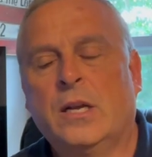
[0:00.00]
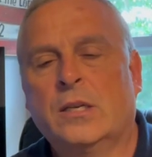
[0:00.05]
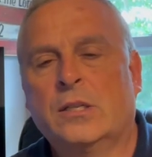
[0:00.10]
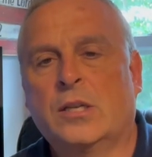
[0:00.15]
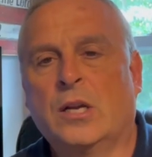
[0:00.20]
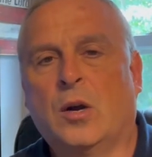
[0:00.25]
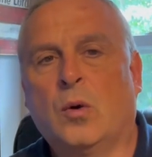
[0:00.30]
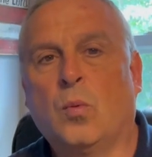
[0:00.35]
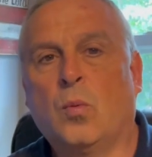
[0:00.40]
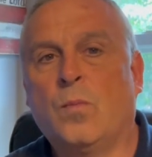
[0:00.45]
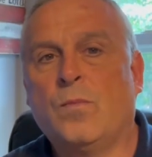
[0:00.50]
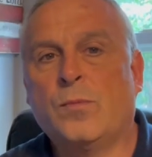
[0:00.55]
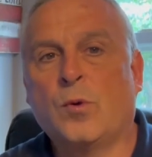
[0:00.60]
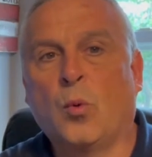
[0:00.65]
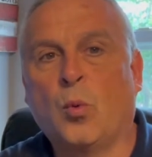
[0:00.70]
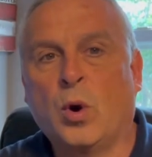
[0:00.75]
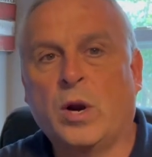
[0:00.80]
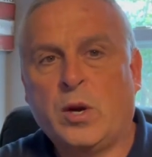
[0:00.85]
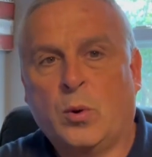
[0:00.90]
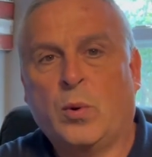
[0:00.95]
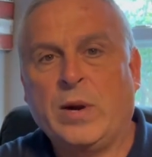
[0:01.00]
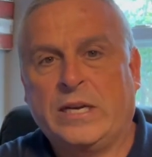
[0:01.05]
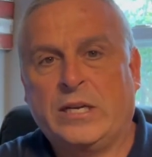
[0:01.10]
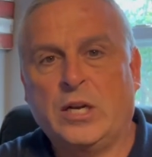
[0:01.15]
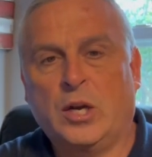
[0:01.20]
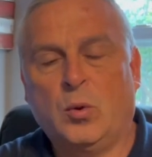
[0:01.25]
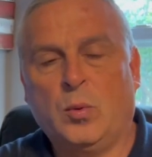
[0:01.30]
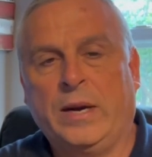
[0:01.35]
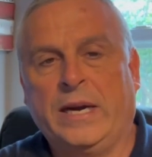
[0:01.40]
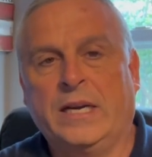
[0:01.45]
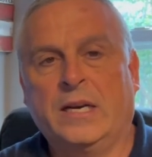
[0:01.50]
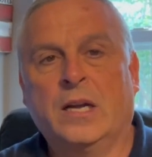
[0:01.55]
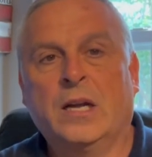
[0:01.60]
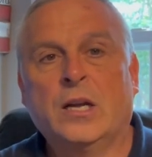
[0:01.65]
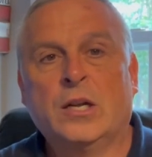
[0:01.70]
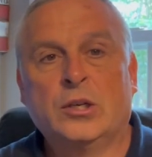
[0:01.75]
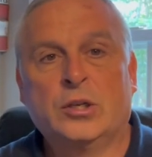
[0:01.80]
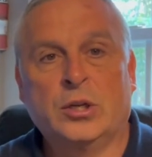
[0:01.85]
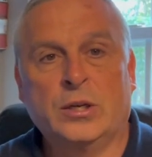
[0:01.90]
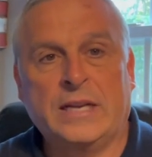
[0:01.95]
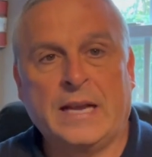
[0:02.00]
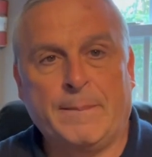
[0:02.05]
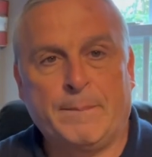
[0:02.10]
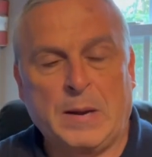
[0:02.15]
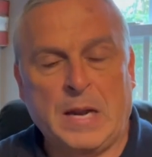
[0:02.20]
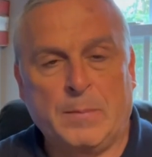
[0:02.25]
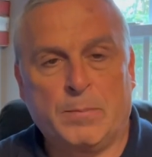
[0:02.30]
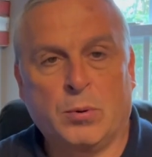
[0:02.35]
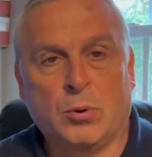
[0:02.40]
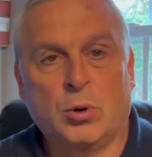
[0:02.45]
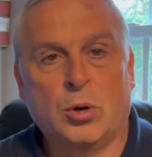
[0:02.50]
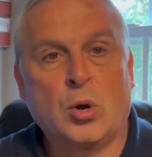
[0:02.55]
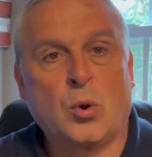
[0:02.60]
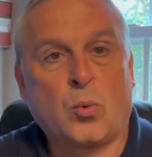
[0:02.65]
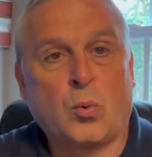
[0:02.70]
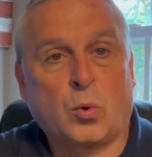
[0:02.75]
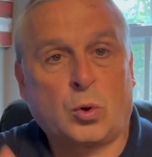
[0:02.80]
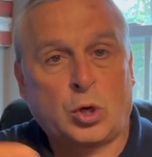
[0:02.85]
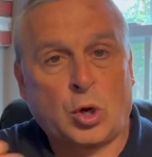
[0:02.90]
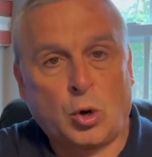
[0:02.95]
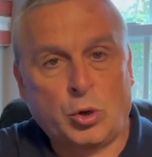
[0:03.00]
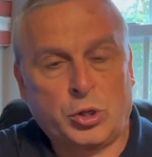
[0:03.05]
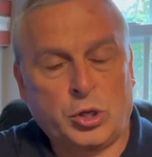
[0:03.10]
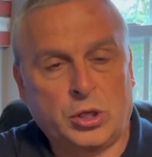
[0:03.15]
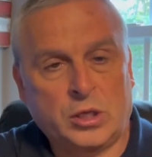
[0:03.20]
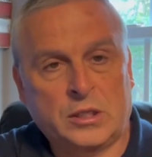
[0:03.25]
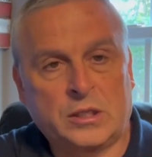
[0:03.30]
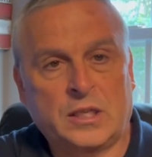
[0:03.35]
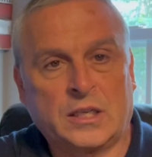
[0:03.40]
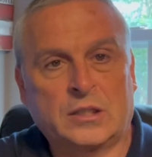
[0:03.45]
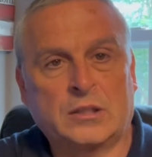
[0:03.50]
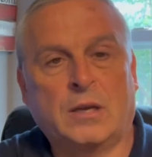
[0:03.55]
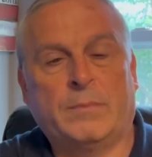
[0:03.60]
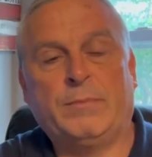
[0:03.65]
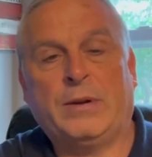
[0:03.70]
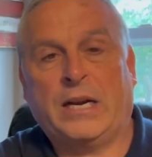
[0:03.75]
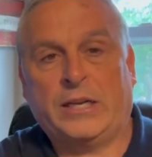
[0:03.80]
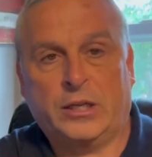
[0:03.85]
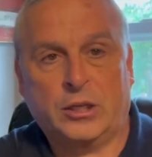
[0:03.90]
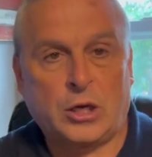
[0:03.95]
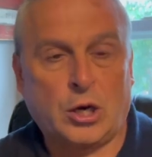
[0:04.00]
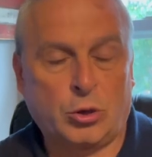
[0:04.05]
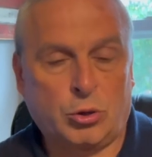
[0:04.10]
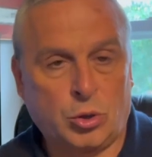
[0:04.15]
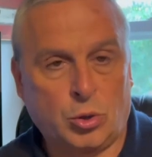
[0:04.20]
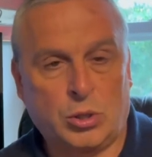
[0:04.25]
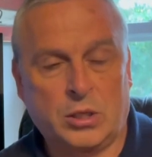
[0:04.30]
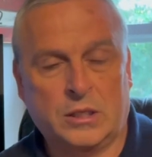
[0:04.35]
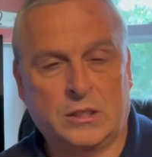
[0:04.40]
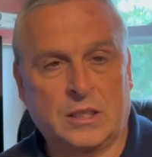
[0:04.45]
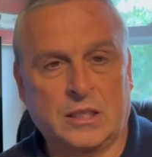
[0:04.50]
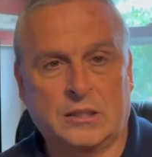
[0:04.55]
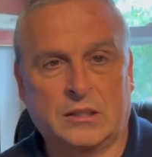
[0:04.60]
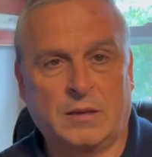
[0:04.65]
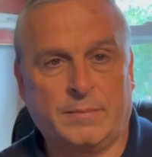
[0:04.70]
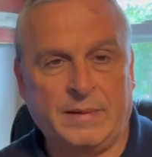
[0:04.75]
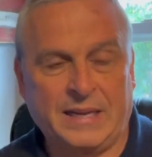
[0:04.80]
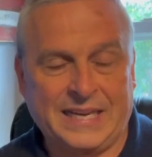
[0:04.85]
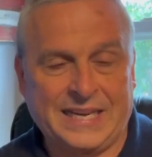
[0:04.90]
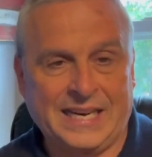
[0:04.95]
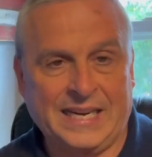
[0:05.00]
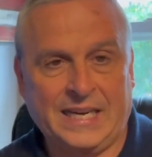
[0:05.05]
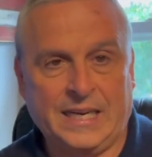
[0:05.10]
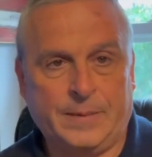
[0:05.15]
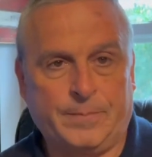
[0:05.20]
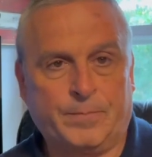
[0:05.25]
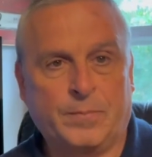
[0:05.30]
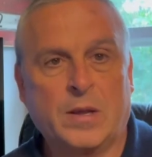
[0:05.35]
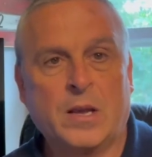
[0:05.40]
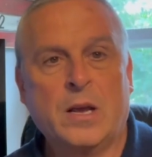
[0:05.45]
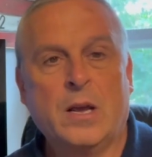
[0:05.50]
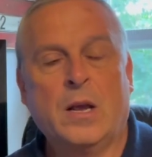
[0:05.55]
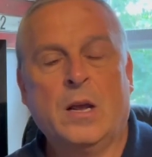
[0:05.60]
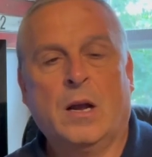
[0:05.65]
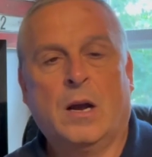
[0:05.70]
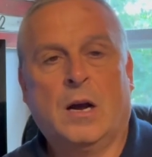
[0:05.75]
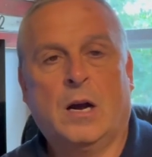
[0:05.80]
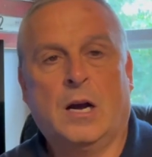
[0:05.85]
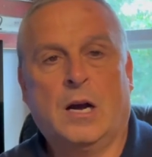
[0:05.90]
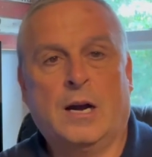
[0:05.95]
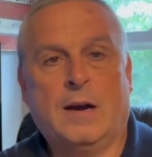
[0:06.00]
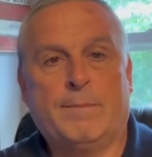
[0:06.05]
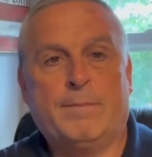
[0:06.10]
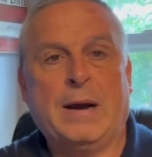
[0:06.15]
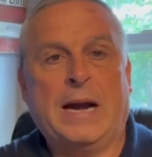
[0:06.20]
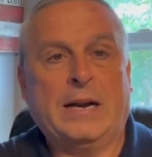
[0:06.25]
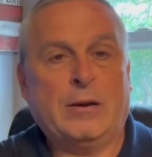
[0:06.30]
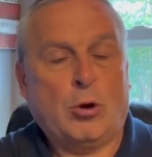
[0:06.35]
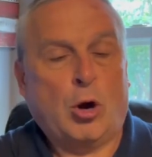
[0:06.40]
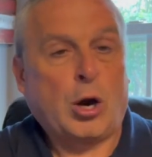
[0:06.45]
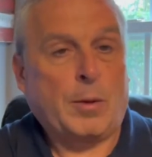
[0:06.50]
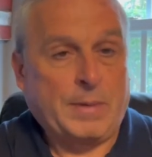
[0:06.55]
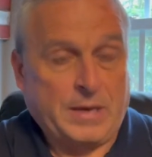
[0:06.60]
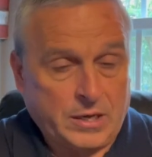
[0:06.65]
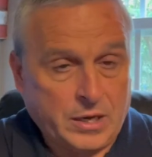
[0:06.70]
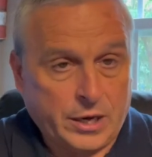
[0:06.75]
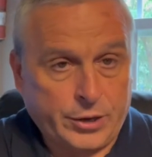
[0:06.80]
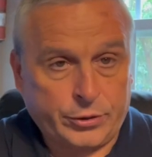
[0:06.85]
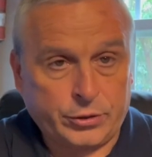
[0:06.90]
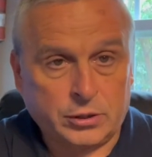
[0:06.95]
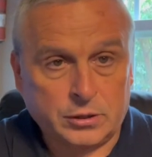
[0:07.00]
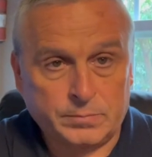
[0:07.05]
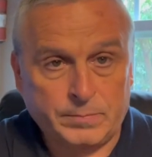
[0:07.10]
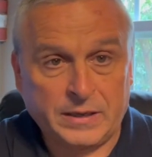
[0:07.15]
So what are we doing to get people who go through the system not to go through the system again by harming others?